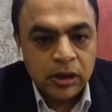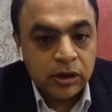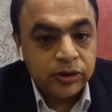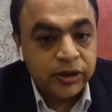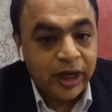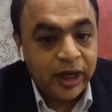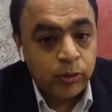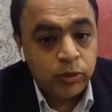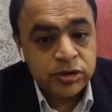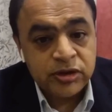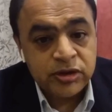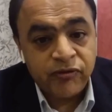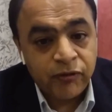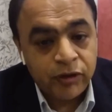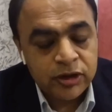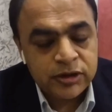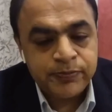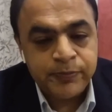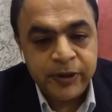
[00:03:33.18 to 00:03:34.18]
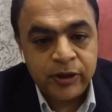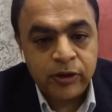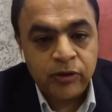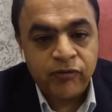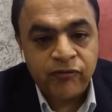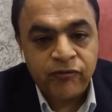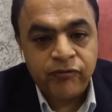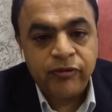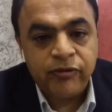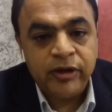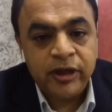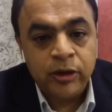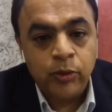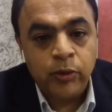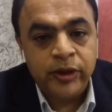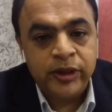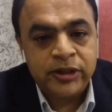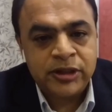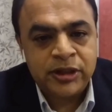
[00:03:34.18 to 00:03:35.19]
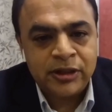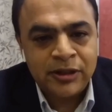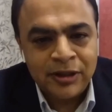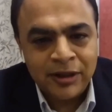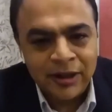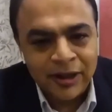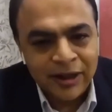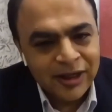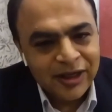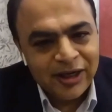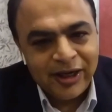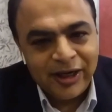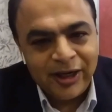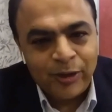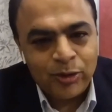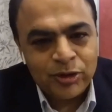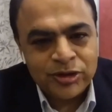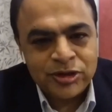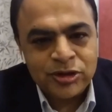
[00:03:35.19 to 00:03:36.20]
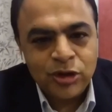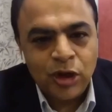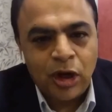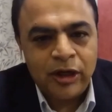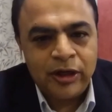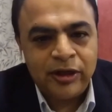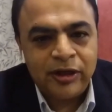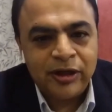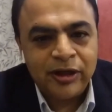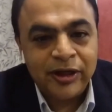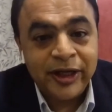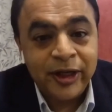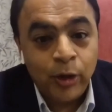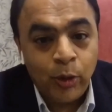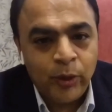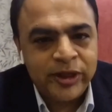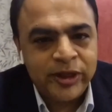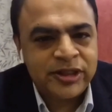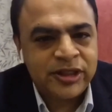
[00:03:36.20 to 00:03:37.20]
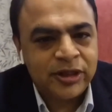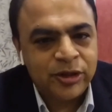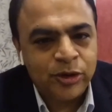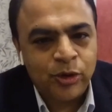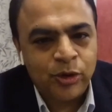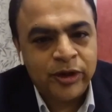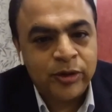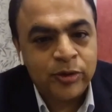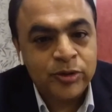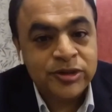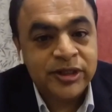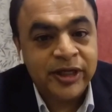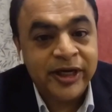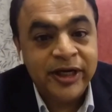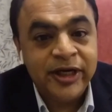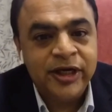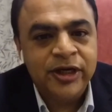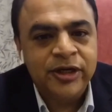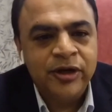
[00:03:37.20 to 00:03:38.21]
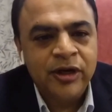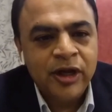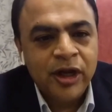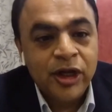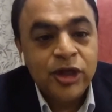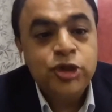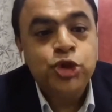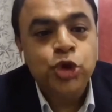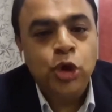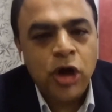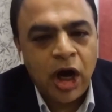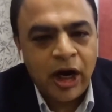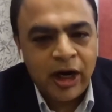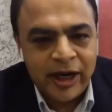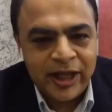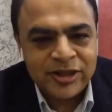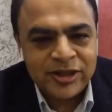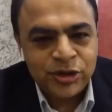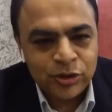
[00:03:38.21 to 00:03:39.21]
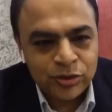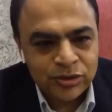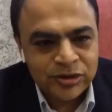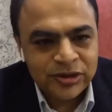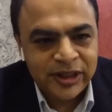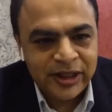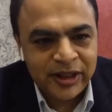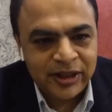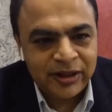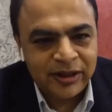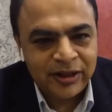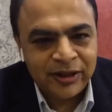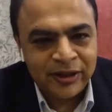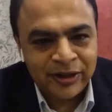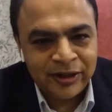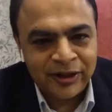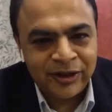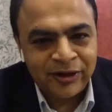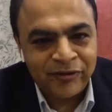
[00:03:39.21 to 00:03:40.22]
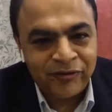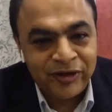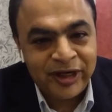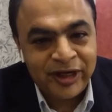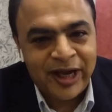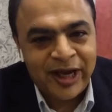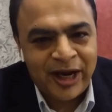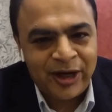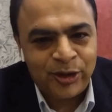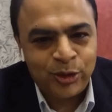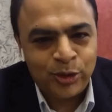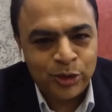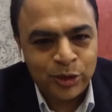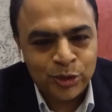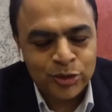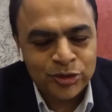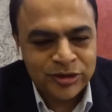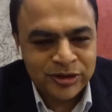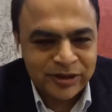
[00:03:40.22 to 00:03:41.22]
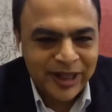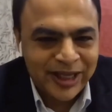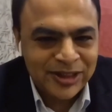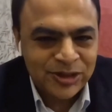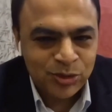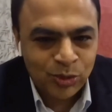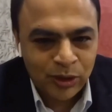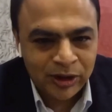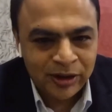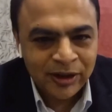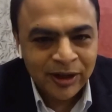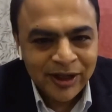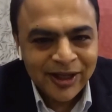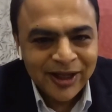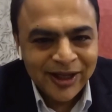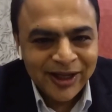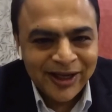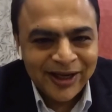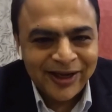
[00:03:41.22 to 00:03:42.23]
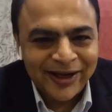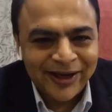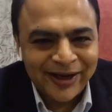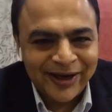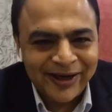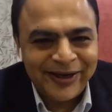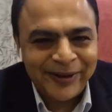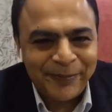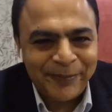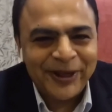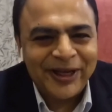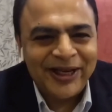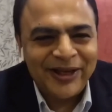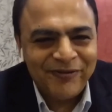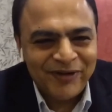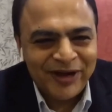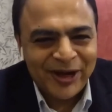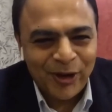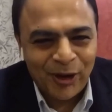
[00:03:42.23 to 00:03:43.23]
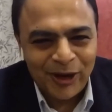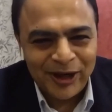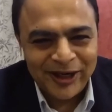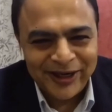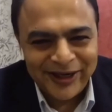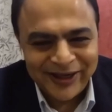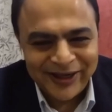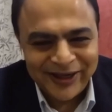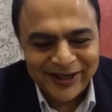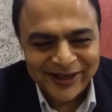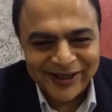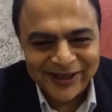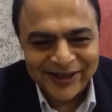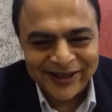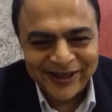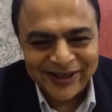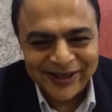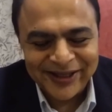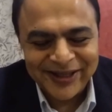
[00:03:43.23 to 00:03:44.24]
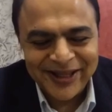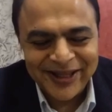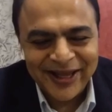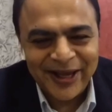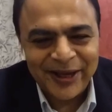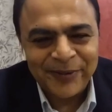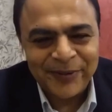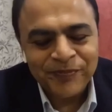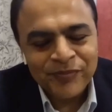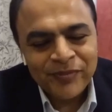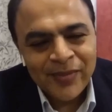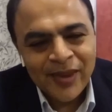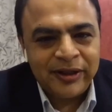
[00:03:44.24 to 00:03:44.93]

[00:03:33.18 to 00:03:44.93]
that was the first bit of innovation. It was not innovation, it was the Indian jugaad, as you see, we had to use. That's what typically we call it there.